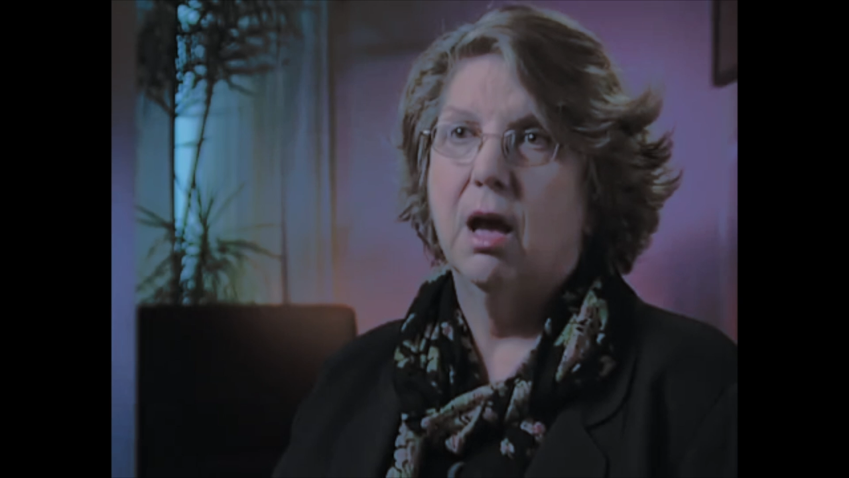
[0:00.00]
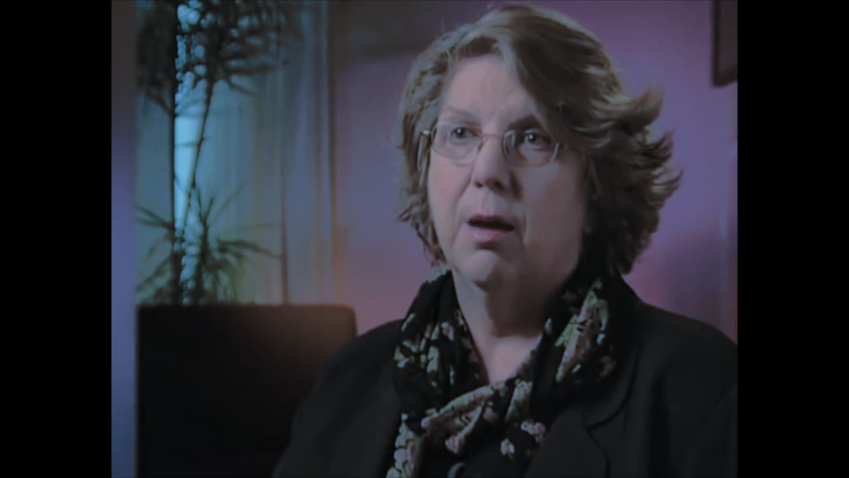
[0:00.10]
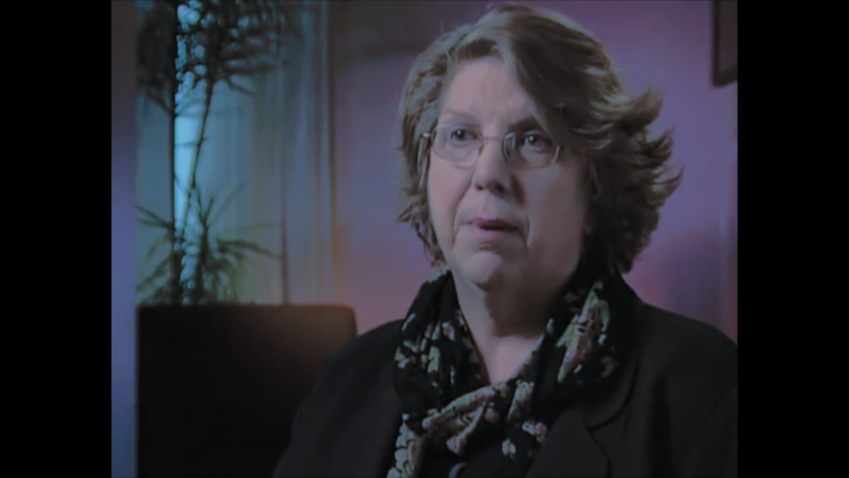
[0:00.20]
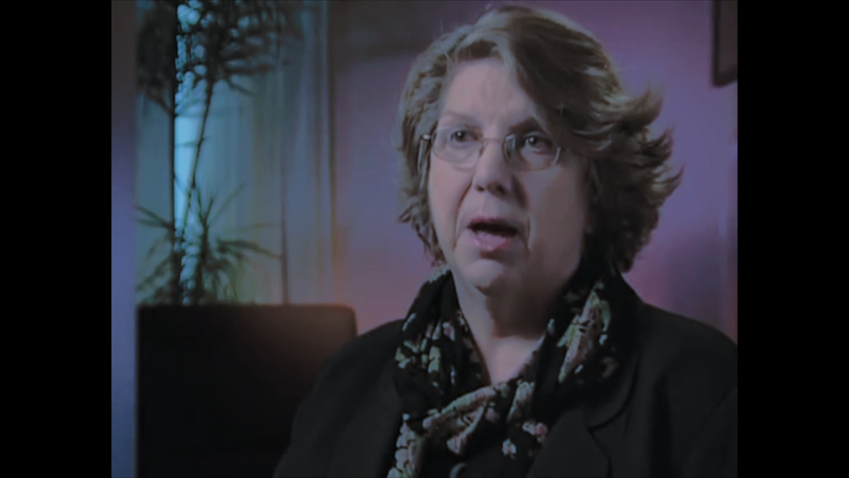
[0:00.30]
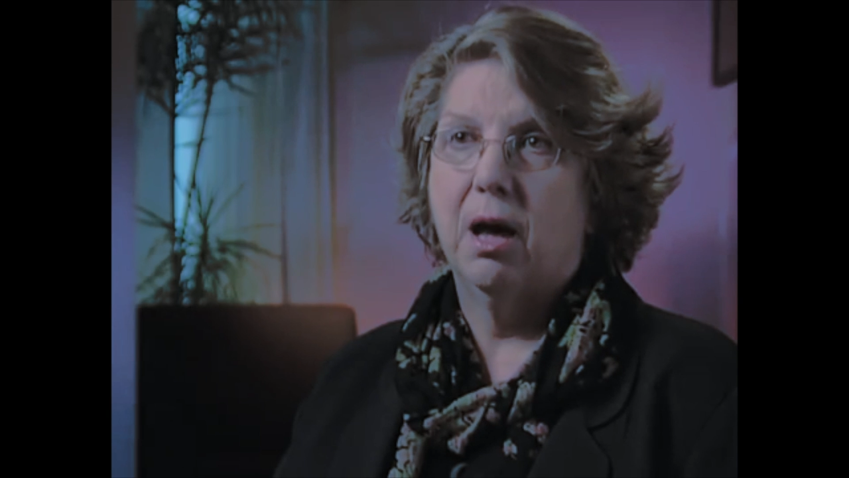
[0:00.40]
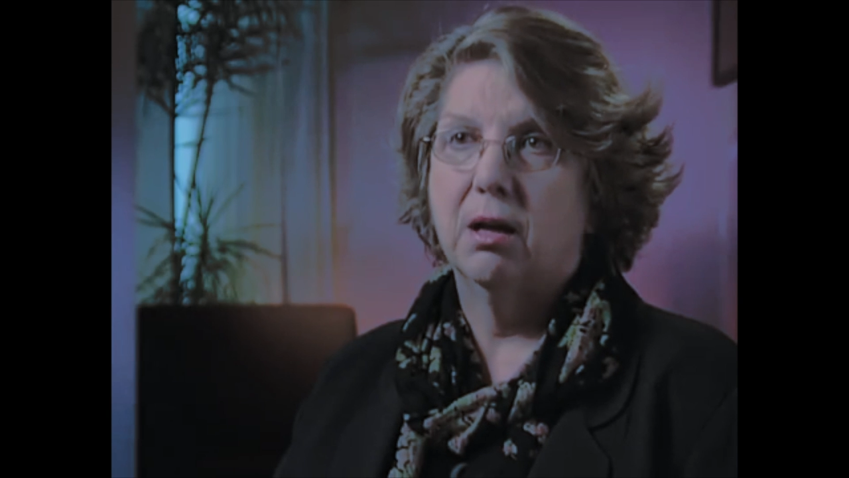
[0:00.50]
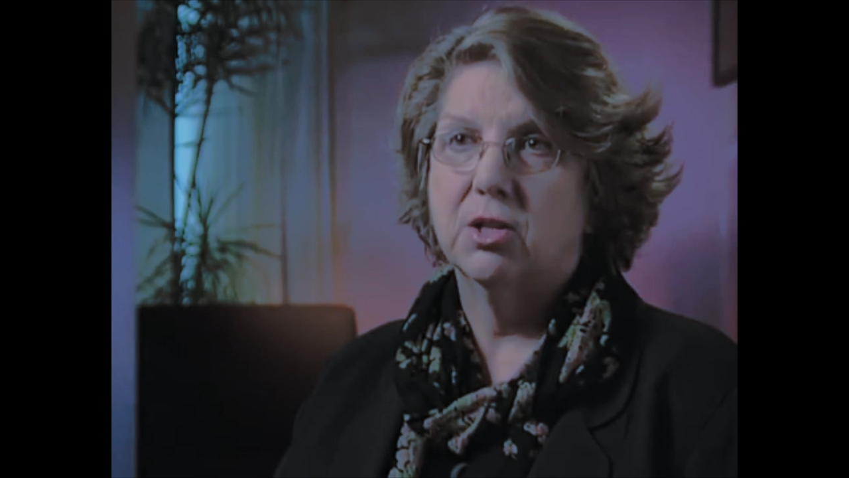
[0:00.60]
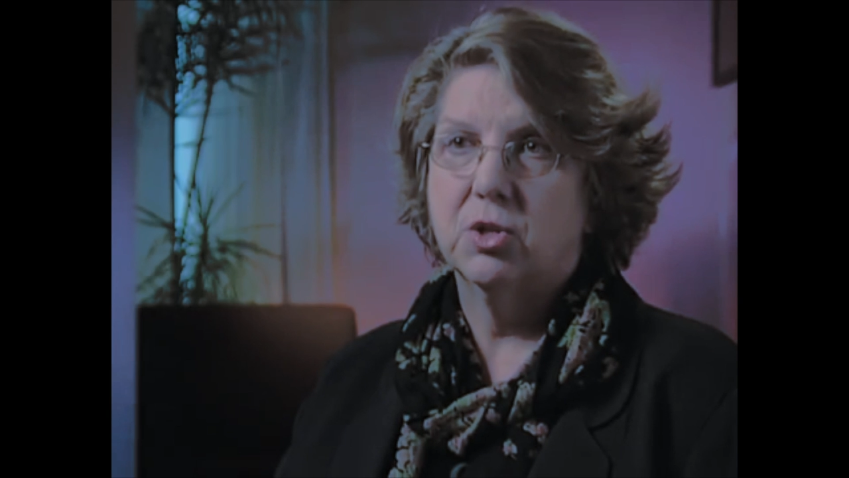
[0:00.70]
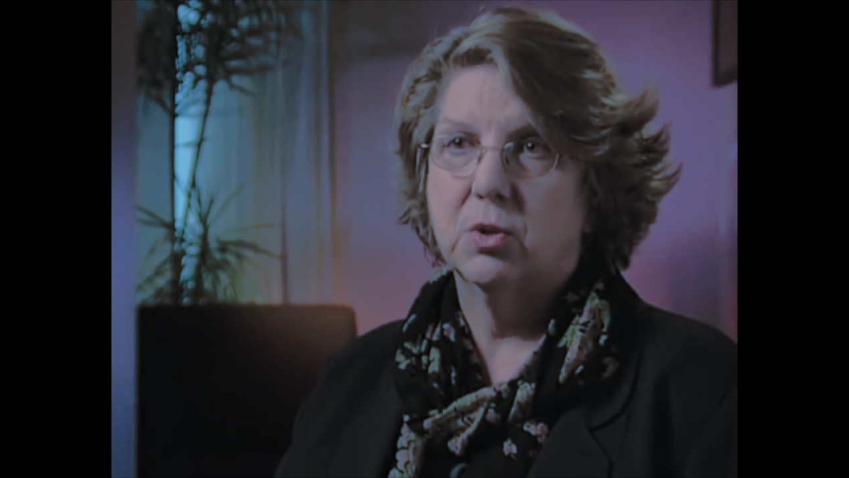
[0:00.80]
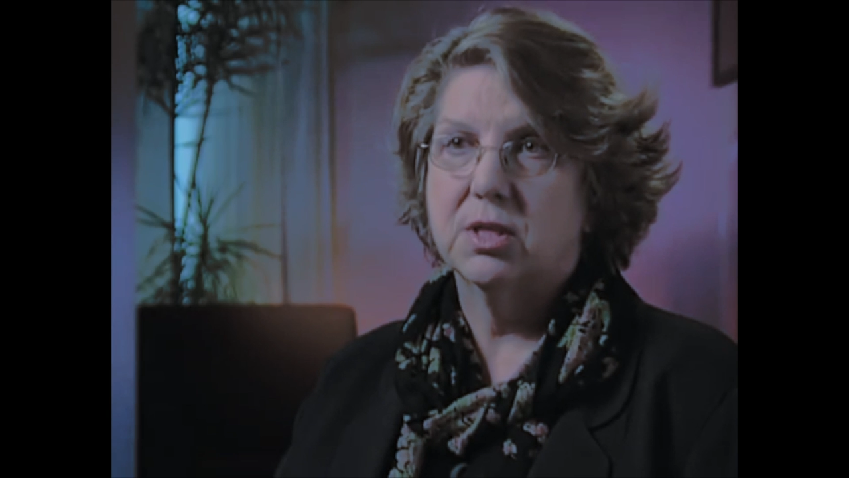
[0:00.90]
about
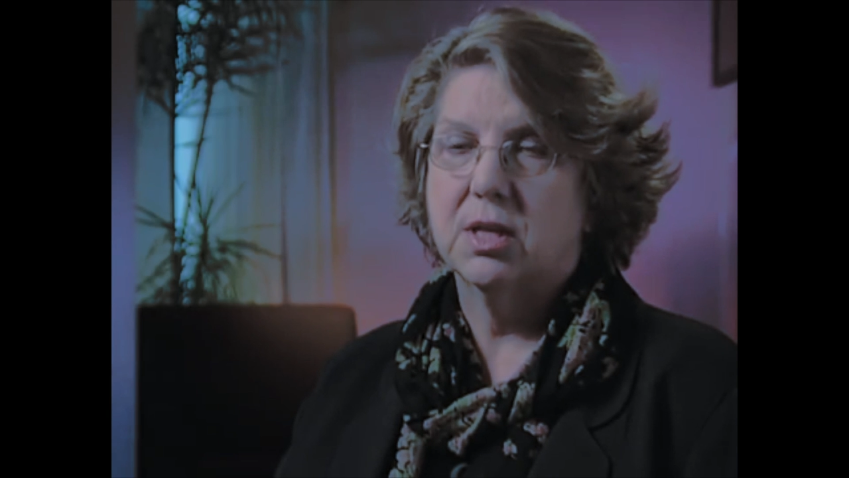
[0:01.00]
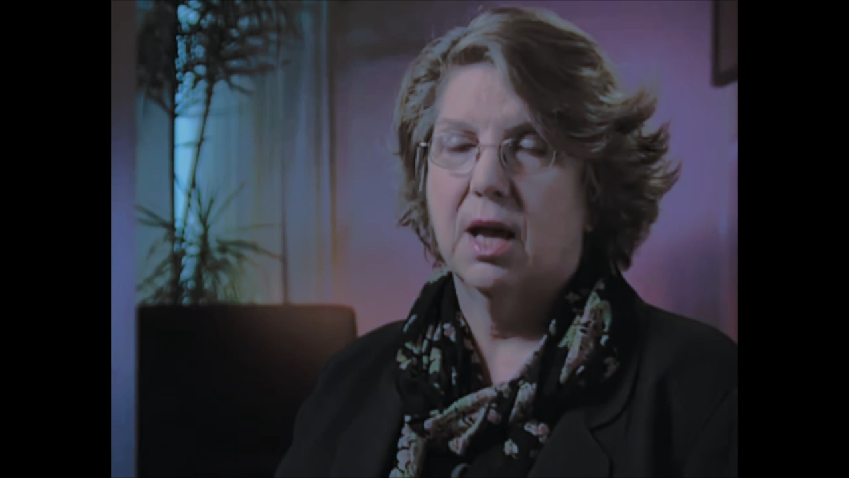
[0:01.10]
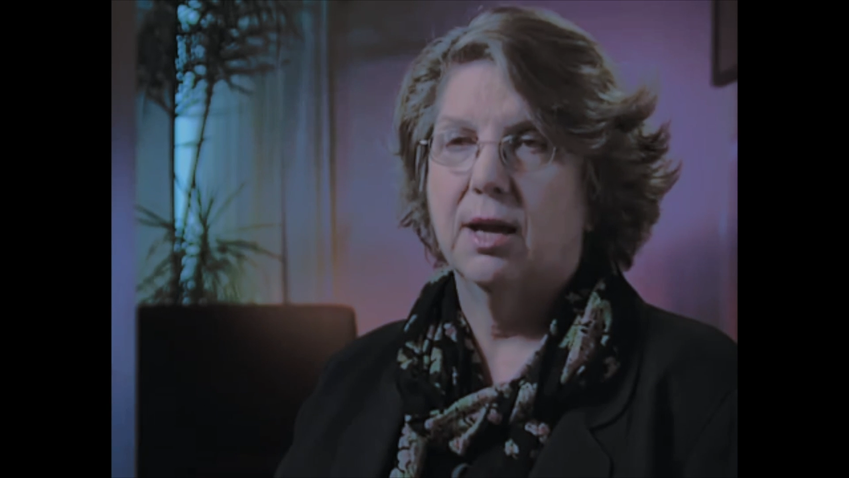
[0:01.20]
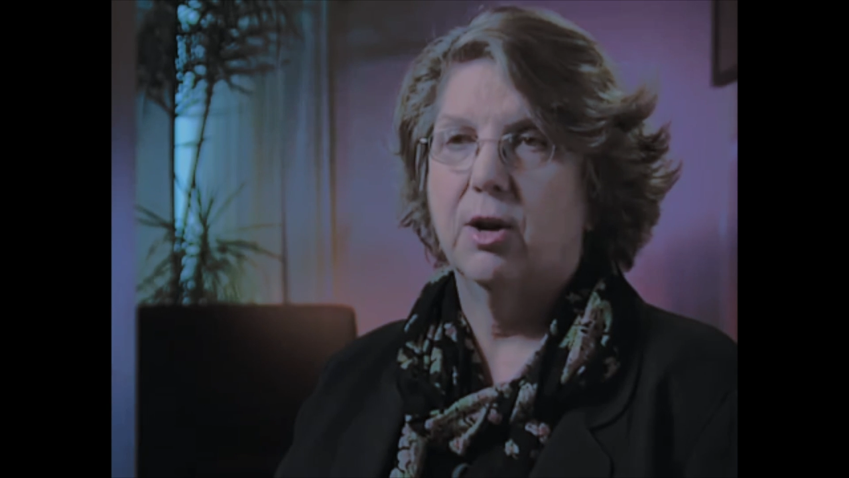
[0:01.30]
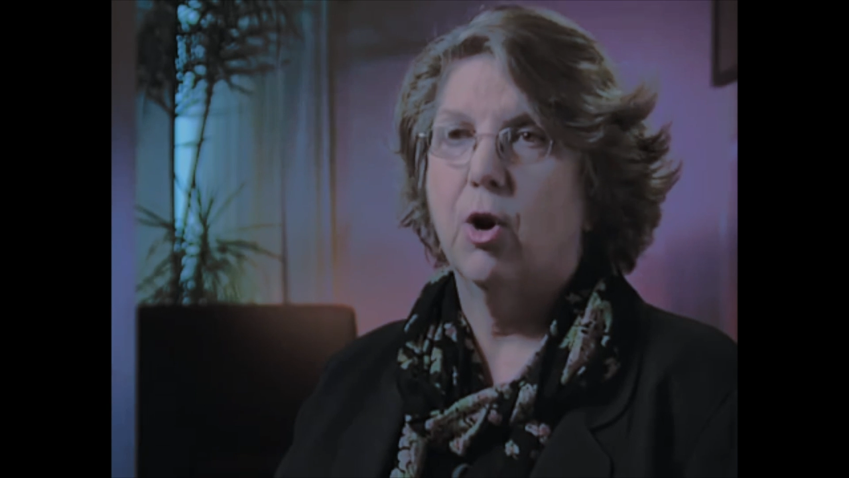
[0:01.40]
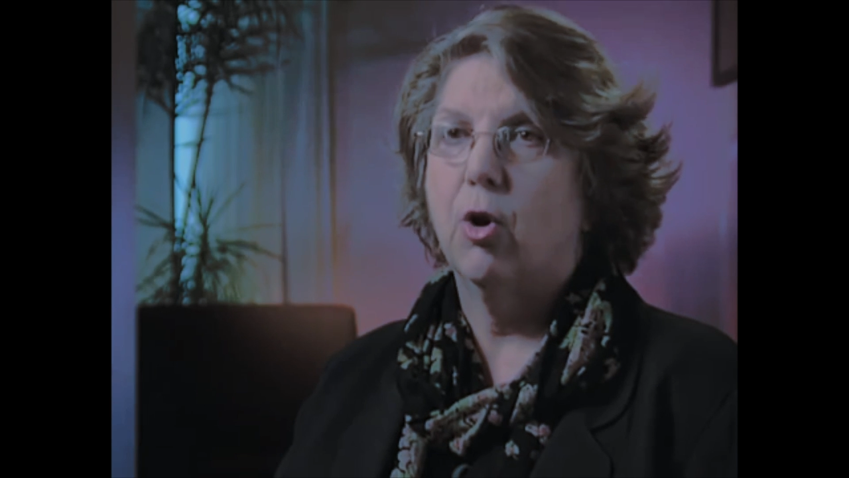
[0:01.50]
suicide